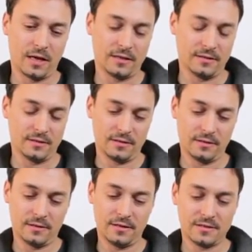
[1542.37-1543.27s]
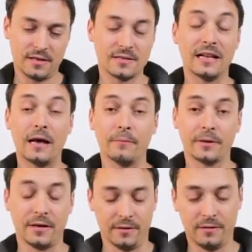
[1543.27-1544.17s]
and it says lamp
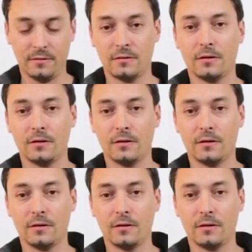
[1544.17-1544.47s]
here,